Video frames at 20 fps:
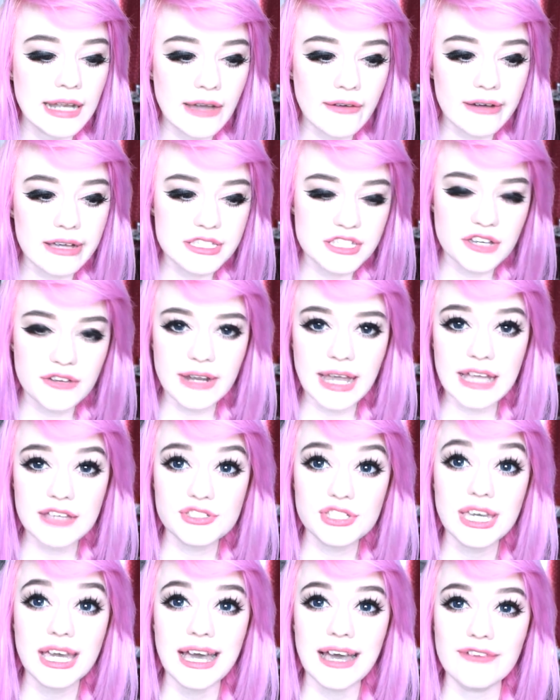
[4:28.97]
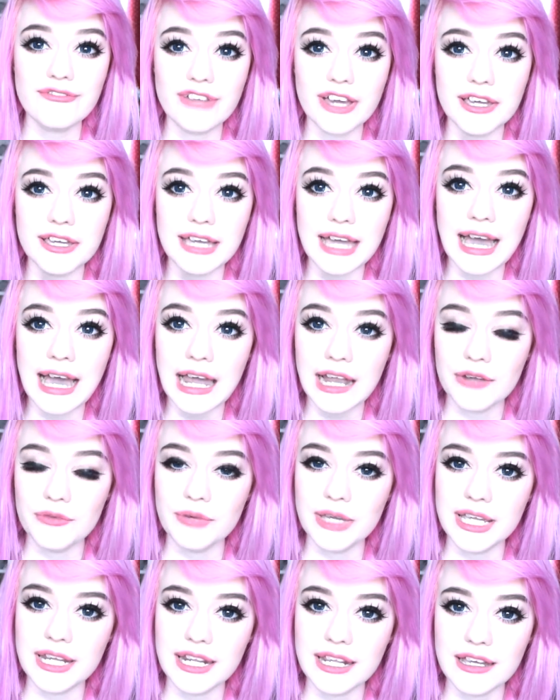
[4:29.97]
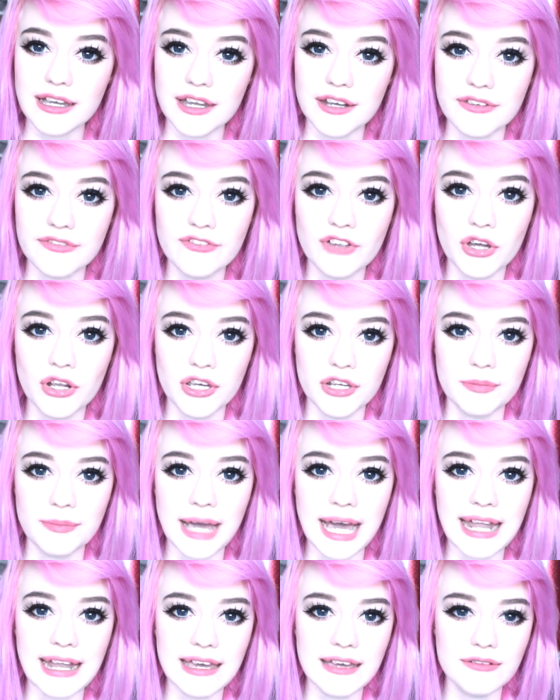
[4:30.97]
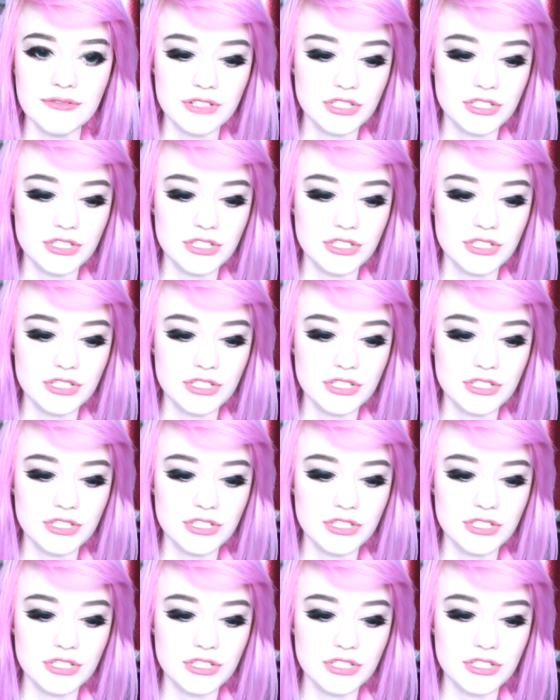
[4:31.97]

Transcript: Now I don't actually have like a Halloween-y kind of coloured palette,